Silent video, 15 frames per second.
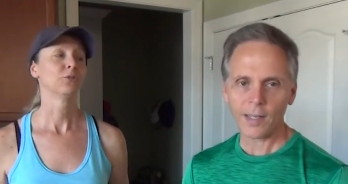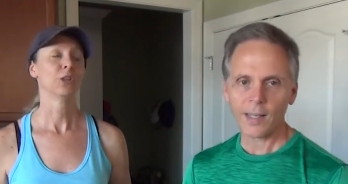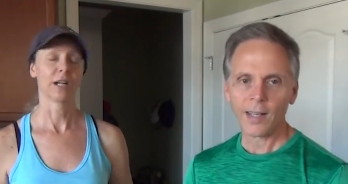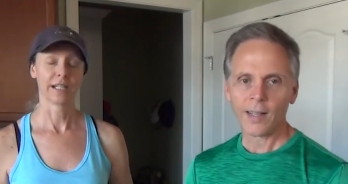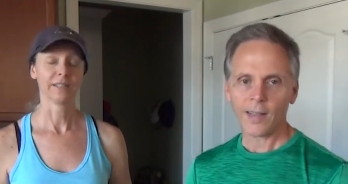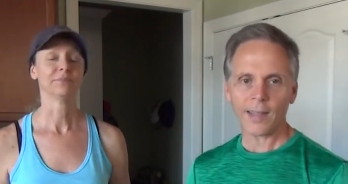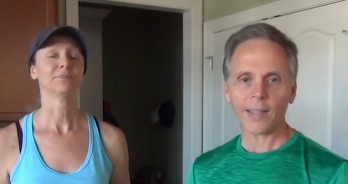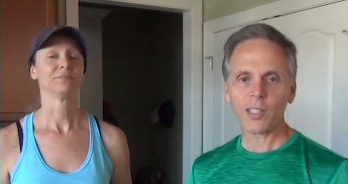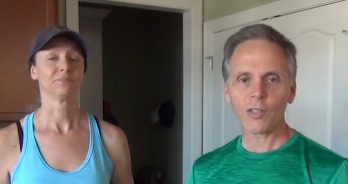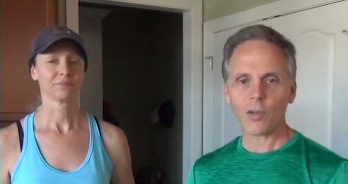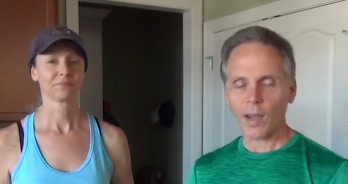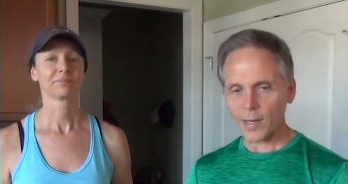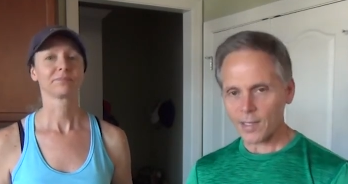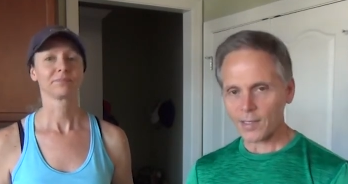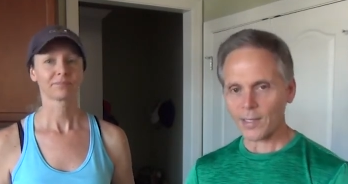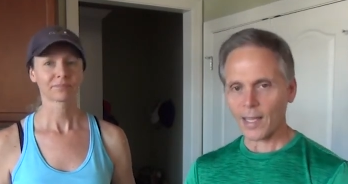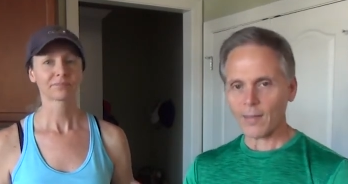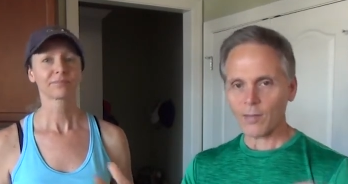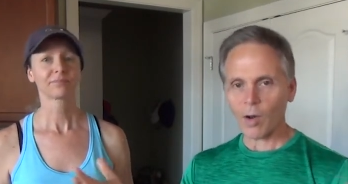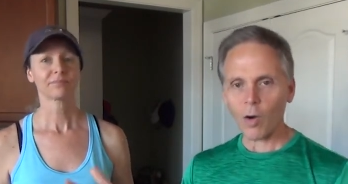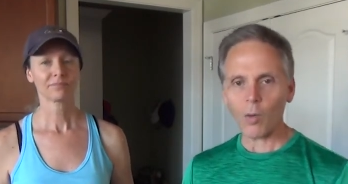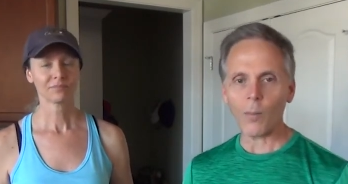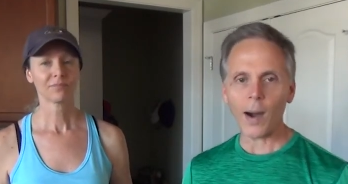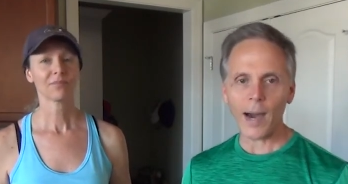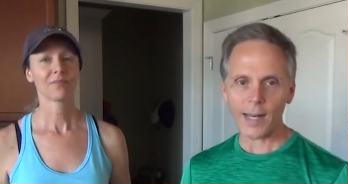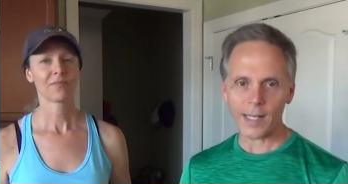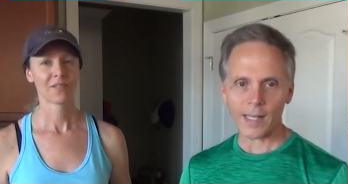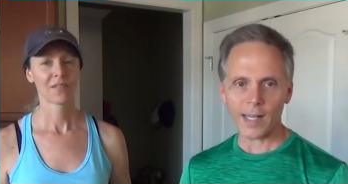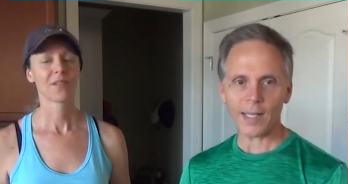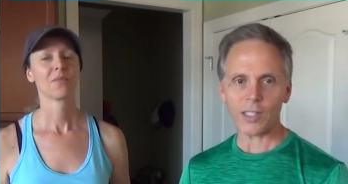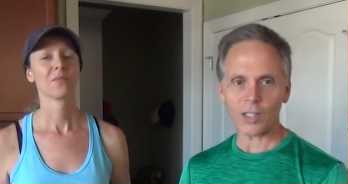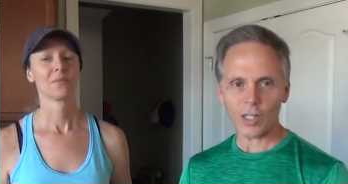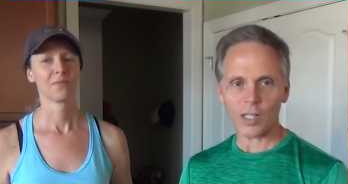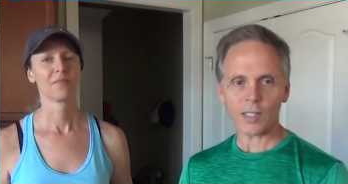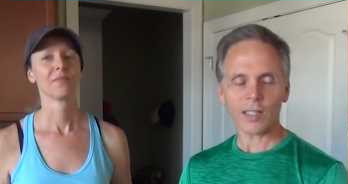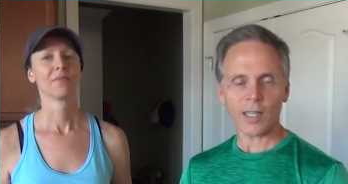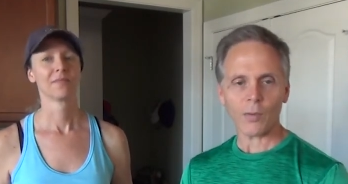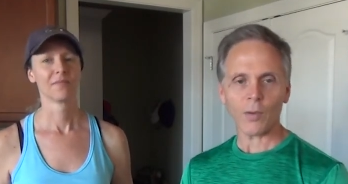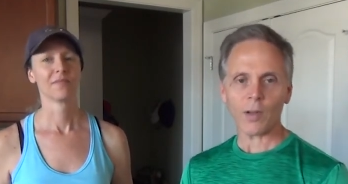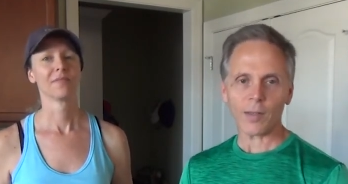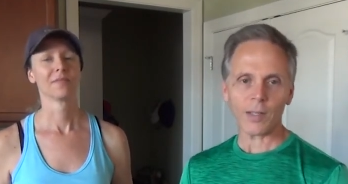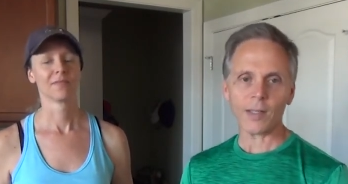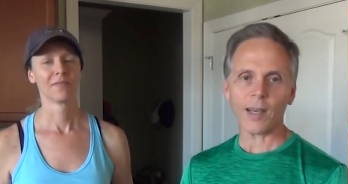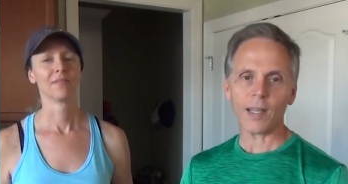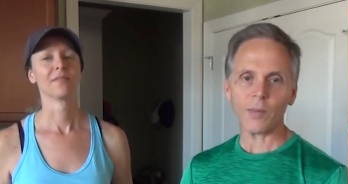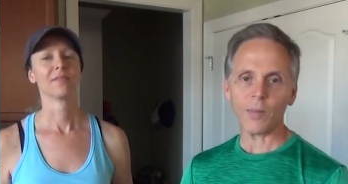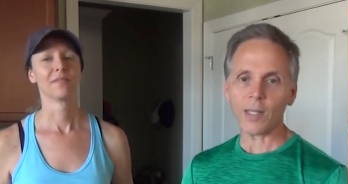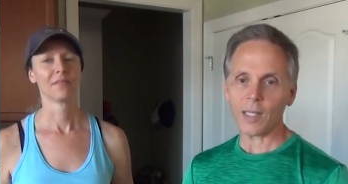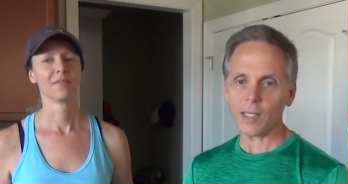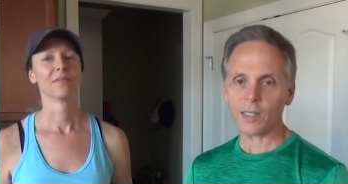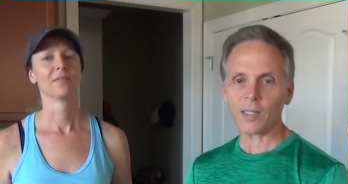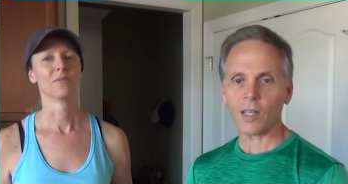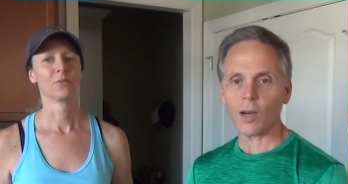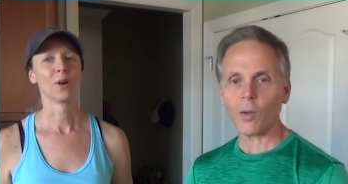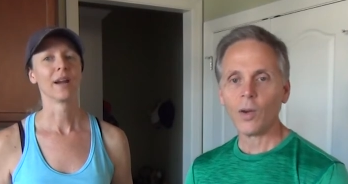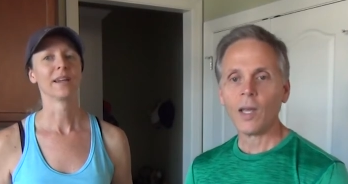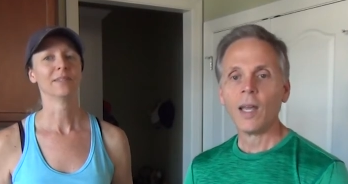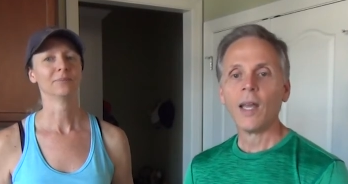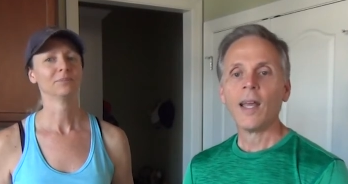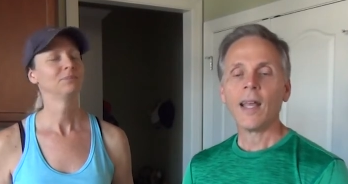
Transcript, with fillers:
Speaker 1: Right. Like he's trying to save the whole body, not just get rid of the diabetes. So right.